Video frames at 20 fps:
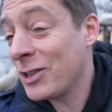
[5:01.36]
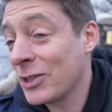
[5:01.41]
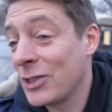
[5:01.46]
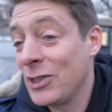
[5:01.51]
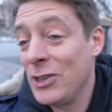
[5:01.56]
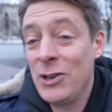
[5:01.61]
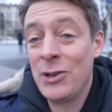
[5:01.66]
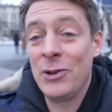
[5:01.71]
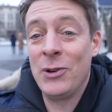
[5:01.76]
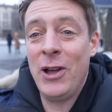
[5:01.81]

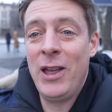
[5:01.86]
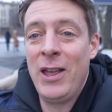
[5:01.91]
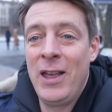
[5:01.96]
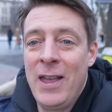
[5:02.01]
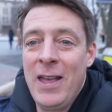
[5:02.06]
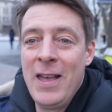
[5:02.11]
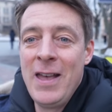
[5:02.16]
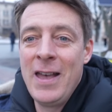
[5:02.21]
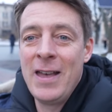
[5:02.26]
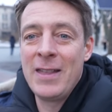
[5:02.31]
just knew
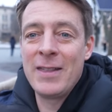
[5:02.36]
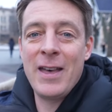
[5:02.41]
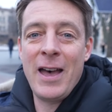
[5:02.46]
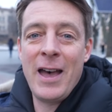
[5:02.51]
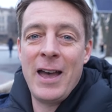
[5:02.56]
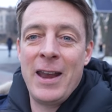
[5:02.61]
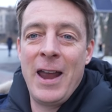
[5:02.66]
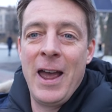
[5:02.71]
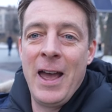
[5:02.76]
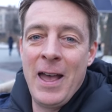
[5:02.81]

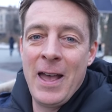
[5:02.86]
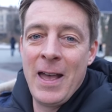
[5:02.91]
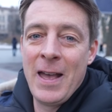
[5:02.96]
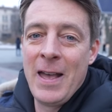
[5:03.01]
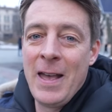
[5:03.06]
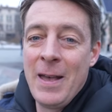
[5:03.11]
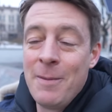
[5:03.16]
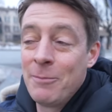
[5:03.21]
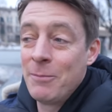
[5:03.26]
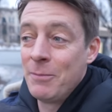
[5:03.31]
that
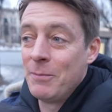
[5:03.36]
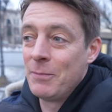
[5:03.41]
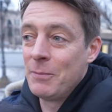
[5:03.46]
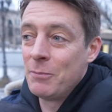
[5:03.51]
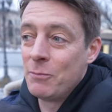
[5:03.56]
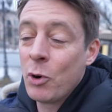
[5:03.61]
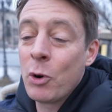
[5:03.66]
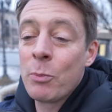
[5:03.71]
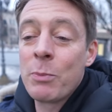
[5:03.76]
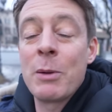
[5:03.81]

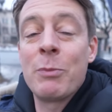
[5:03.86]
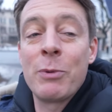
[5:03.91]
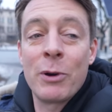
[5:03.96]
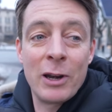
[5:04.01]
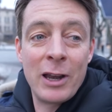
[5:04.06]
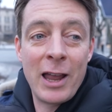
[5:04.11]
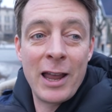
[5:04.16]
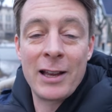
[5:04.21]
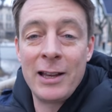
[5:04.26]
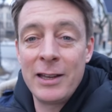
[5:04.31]
more people
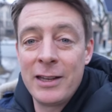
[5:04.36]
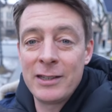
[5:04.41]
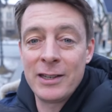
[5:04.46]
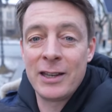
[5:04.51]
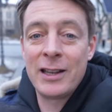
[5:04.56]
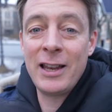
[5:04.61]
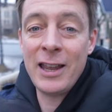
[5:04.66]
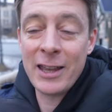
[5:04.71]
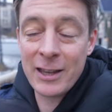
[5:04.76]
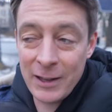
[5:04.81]
are likely
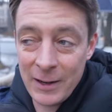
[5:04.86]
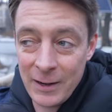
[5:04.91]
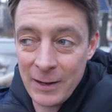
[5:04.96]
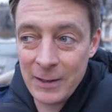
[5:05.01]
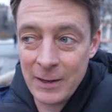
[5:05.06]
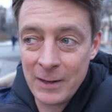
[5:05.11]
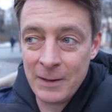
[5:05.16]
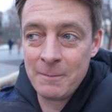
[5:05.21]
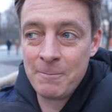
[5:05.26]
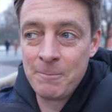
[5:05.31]
to click on
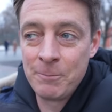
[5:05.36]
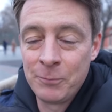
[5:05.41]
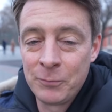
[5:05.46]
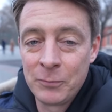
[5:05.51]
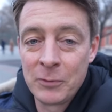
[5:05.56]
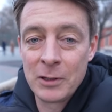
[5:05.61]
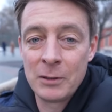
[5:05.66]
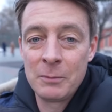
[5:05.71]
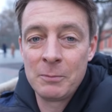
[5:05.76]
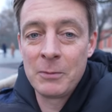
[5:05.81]
it
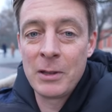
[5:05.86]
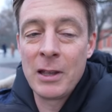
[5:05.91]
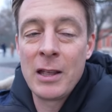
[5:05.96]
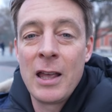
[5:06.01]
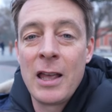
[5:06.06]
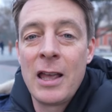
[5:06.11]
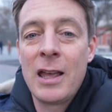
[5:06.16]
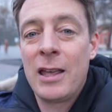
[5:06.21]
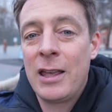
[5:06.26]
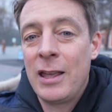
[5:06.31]

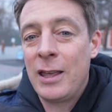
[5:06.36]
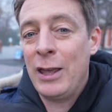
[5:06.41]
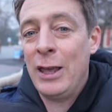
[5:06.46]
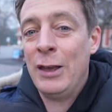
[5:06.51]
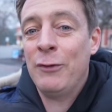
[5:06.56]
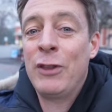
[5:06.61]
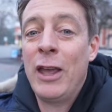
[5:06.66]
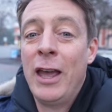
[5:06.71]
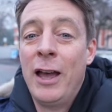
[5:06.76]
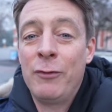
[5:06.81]

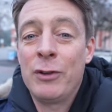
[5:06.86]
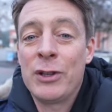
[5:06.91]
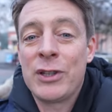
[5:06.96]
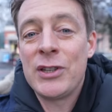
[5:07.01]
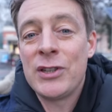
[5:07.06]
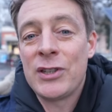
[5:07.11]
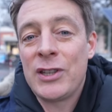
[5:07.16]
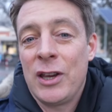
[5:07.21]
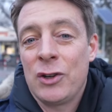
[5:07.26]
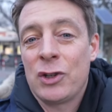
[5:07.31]
if they have a
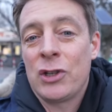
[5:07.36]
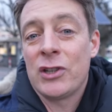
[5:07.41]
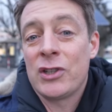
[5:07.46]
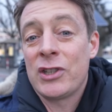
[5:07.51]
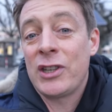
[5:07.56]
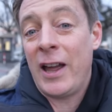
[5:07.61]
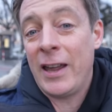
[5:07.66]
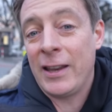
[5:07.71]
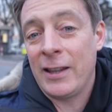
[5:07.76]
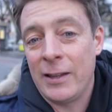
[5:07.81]

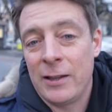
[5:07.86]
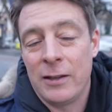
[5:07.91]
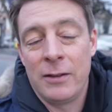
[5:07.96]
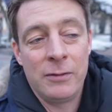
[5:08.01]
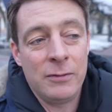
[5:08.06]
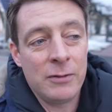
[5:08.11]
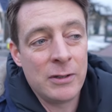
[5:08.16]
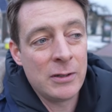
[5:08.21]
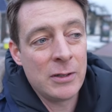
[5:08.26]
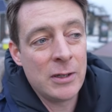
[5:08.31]
sensationalist title,
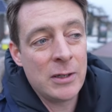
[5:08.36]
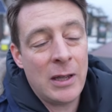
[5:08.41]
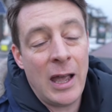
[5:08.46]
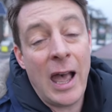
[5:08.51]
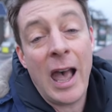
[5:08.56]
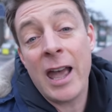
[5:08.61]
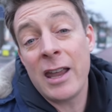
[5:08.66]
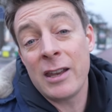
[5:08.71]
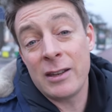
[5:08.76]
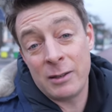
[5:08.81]

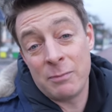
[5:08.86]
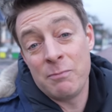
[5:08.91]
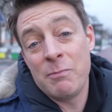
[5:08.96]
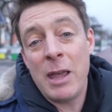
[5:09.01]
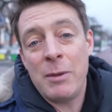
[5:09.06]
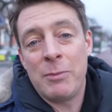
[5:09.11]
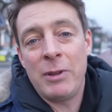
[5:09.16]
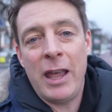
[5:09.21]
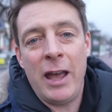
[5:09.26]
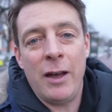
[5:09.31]
and
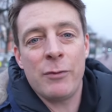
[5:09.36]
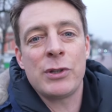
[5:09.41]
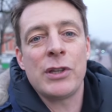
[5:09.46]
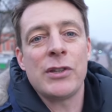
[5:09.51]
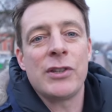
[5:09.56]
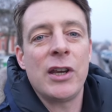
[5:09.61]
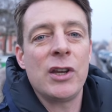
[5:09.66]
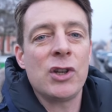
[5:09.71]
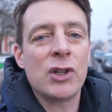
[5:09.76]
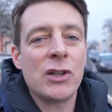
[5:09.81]
maybe they have
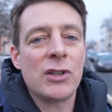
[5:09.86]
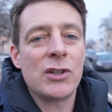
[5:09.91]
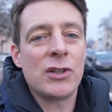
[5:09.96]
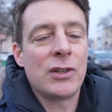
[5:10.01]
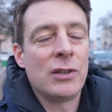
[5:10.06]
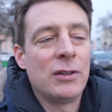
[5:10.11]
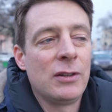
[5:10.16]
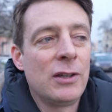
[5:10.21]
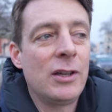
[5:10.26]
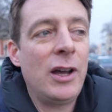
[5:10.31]

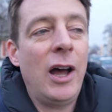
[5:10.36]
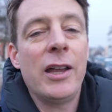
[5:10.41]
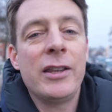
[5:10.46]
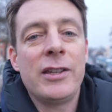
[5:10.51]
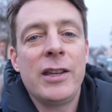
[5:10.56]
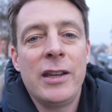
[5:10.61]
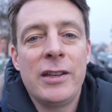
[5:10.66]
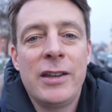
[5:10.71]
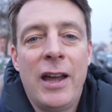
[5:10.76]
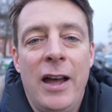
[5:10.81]
sensationalist
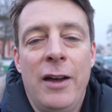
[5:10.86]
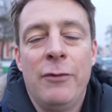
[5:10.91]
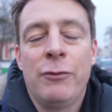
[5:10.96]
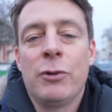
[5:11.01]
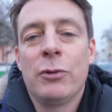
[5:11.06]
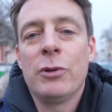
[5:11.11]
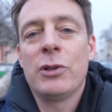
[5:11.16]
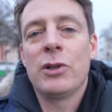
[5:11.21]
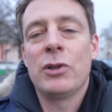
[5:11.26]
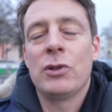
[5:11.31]
content
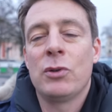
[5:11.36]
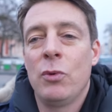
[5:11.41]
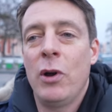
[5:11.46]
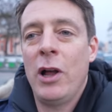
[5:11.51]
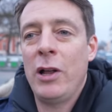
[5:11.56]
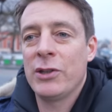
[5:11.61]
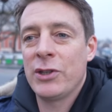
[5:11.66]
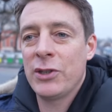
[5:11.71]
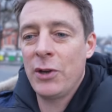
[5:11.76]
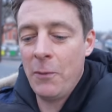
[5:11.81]
afterwards as
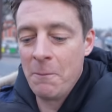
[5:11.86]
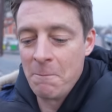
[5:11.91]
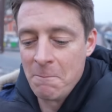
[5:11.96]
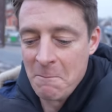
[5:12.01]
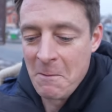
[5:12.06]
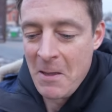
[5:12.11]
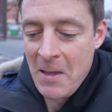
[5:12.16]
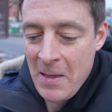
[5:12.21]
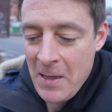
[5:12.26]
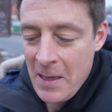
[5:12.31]
well. So
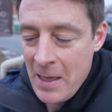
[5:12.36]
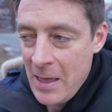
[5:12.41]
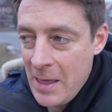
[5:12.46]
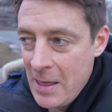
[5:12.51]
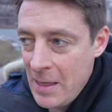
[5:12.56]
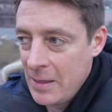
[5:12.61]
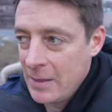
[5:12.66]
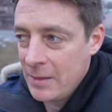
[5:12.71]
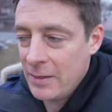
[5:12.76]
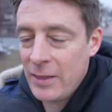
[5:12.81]

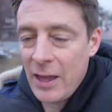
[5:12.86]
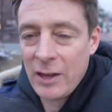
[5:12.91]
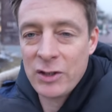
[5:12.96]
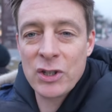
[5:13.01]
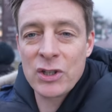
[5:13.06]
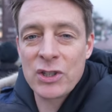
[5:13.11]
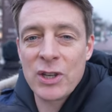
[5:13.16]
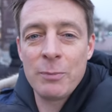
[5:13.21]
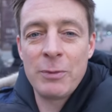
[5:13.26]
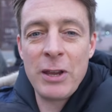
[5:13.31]
that's
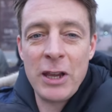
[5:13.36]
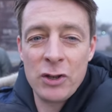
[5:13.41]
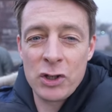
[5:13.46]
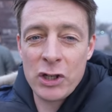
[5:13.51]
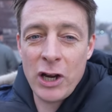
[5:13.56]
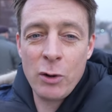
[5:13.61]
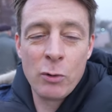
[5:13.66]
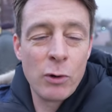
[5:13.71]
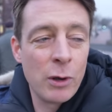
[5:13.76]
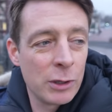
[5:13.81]
just something in
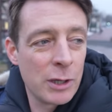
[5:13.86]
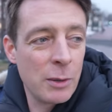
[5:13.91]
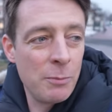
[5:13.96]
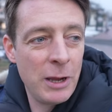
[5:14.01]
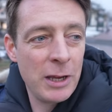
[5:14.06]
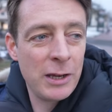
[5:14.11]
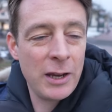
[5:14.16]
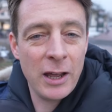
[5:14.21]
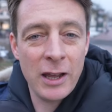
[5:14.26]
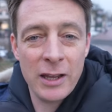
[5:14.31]
general with the
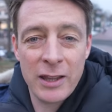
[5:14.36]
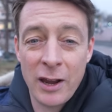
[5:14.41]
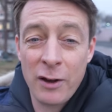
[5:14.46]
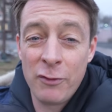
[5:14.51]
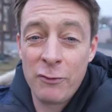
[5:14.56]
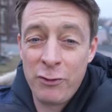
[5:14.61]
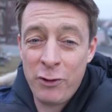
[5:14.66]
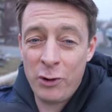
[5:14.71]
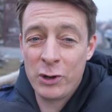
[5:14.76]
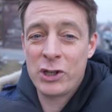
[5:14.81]
media that
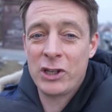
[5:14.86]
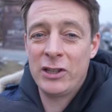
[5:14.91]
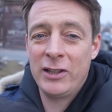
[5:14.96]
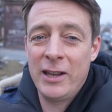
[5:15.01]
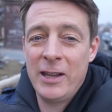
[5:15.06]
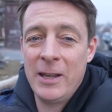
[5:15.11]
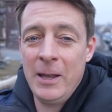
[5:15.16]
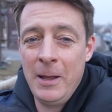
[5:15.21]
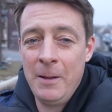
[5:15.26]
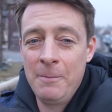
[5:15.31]

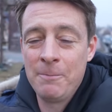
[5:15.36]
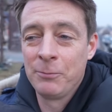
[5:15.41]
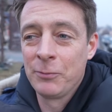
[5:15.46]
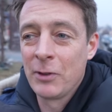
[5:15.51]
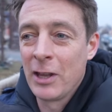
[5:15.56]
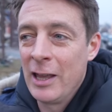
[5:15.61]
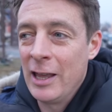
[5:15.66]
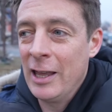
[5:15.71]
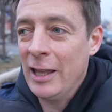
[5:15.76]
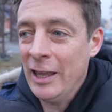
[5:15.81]
unfortunately
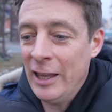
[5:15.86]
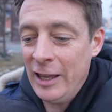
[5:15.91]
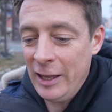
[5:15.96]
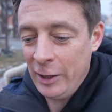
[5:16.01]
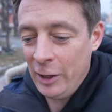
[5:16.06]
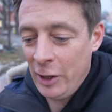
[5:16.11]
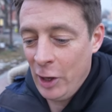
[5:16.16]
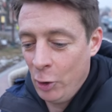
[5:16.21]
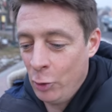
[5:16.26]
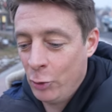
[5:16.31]

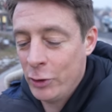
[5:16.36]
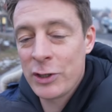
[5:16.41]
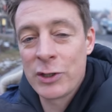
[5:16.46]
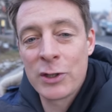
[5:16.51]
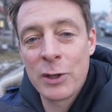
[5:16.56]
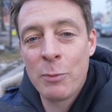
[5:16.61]
he or she who